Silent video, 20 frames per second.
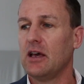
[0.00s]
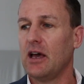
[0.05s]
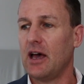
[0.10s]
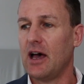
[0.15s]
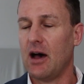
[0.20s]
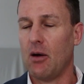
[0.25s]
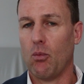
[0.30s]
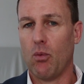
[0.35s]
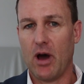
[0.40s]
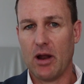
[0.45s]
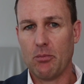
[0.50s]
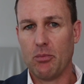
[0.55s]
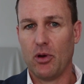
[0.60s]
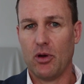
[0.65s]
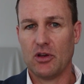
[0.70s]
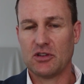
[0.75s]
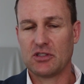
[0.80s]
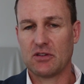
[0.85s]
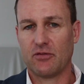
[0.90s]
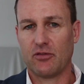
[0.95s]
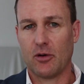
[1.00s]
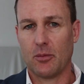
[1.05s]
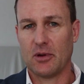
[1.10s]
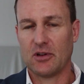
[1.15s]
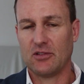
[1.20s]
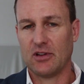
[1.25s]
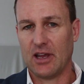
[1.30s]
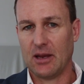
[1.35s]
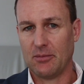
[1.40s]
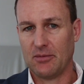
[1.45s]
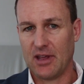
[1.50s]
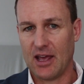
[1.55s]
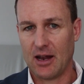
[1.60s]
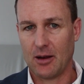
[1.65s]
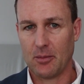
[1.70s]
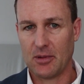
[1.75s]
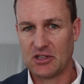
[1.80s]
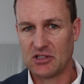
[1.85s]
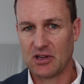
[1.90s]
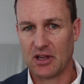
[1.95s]
uh, one person from a team
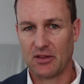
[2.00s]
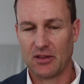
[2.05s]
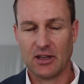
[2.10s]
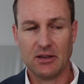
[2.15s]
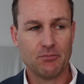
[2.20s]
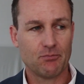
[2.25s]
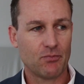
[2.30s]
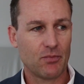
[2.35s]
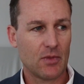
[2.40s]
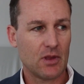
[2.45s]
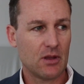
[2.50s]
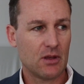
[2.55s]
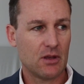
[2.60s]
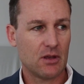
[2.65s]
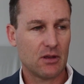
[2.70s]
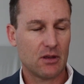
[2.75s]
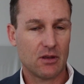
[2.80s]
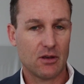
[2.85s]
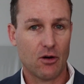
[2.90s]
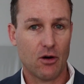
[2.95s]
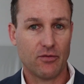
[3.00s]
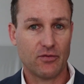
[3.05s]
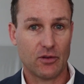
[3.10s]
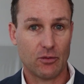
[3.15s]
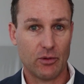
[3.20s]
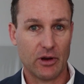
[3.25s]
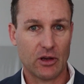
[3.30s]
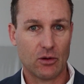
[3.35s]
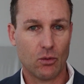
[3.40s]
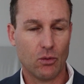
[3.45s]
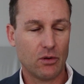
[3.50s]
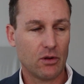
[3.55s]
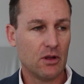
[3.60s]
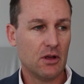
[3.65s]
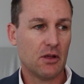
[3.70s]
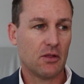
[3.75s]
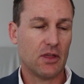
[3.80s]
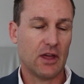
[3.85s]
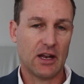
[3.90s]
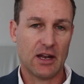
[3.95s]
telling me something off the record,
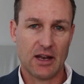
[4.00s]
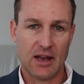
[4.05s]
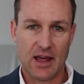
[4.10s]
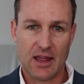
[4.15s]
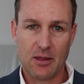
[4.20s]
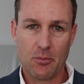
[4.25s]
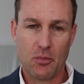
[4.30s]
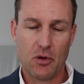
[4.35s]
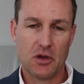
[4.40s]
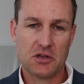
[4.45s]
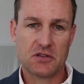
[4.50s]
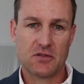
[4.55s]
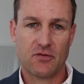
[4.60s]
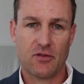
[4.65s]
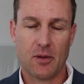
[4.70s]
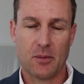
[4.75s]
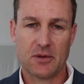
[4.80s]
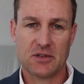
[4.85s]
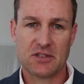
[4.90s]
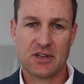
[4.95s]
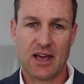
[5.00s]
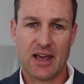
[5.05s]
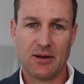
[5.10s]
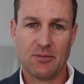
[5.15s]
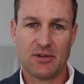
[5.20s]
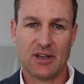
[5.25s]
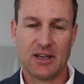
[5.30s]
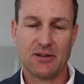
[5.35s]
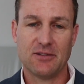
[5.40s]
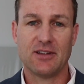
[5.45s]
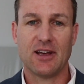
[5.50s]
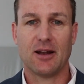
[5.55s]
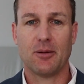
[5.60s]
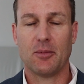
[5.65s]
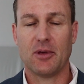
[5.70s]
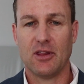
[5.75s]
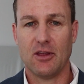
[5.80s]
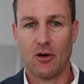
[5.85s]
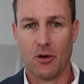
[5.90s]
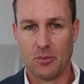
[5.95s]
then another person from the same team telling
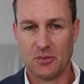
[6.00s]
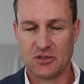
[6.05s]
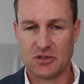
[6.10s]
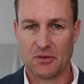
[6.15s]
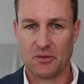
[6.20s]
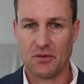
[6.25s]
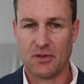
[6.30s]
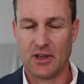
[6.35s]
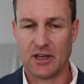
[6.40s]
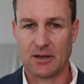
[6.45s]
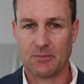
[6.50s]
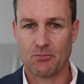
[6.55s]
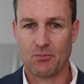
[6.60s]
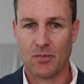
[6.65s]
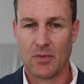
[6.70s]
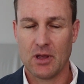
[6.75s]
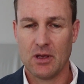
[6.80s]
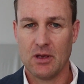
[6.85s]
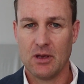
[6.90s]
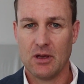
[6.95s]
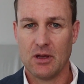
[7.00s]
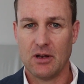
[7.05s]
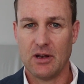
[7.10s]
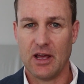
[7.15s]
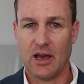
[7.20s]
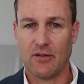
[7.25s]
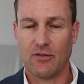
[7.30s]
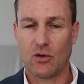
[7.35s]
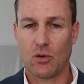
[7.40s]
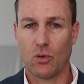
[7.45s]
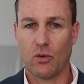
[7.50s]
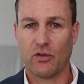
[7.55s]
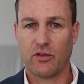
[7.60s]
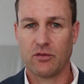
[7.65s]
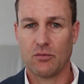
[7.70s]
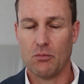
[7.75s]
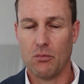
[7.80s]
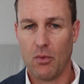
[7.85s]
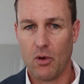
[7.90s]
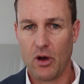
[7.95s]
me the opposite thing. Now, of
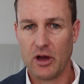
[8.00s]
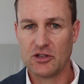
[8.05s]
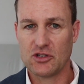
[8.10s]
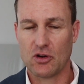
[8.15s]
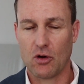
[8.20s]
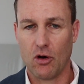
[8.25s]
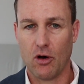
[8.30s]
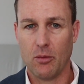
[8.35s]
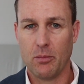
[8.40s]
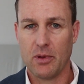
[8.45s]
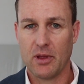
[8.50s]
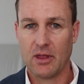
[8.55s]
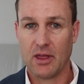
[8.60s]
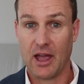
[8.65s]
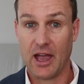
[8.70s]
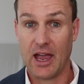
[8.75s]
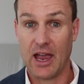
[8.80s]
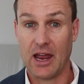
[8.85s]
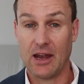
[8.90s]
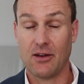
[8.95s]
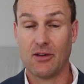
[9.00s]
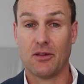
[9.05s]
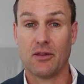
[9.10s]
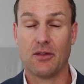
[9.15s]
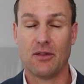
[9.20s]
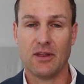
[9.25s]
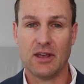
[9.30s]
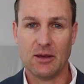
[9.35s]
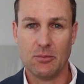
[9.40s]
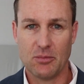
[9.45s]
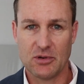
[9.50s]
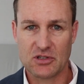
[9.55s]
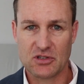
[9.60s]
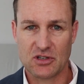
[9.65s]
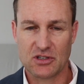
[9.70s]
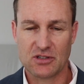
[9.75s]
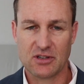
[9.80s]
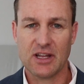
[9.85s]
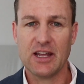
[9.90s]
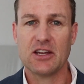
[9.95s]
course, my job and the
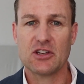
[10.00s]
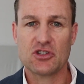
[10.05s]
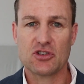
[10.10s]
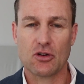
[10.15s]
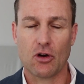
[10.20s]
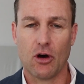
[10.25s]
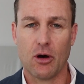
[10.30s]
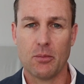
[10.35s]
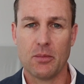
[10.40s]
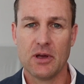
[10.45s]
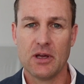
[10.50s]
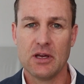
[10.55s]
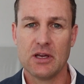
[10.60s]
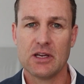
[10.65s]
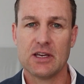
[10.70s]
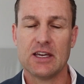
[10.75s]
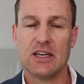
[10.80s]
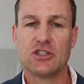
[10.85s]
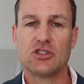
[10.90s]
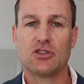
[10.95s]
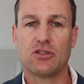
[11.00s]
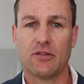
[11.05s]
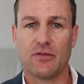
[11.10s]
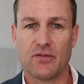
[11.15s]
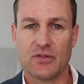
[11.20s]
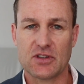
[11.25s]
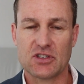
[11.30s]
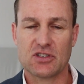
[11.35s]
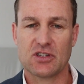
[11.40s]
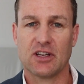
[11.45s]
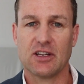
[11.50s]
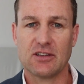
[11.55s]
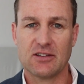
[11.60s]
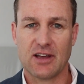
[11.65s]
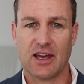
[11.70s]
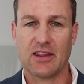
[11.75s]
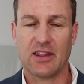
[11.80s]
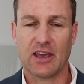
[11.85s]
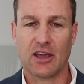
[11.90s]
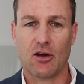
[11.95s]
business leader's job is to
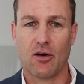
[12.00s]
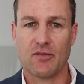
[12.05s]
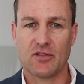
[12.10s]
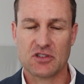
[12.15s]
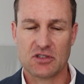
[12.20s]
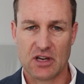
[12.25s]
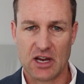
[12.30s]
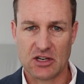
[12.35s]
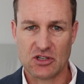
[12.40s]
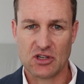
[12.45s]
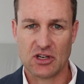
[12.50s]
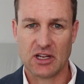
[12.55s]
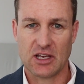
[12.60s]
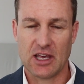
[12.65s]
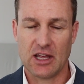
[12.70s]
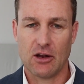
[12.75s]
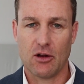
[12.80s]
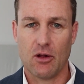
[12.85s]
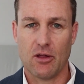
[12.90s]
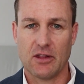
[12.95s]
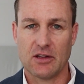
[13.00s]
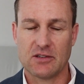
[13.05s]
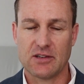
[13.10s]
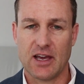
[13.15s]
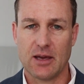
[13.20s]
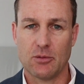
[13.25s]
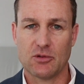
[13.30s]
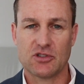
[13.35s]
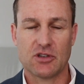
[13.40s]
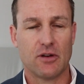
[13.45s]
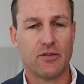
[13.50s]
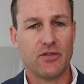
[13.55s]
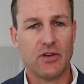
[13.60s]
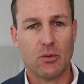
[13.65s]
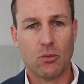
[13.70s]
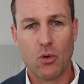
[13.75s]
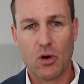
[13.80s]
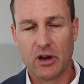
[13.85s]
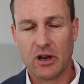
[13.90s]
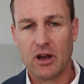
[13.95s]
facilitate that conversation and get it on the table. So if
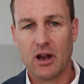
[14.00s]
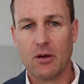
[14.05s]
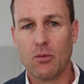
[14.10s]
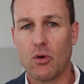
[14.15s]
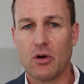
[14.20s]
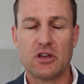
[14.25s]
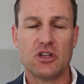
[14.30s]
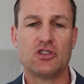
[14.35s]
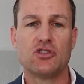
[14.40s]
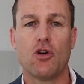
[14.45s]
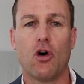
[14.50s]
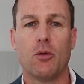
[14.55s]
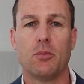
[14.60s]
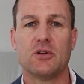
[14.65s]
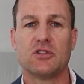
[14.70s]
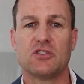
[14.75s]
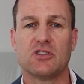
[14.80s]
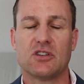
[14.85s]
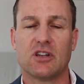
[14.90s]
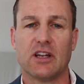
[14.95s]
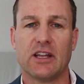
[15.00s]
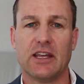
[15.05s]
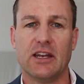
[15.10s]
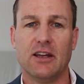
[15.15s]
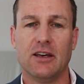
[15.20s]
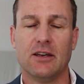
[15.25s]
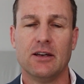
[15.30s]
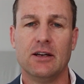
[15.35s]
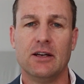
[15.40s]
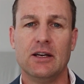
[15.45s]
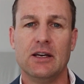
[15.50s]
you want to know what your job is as a leader,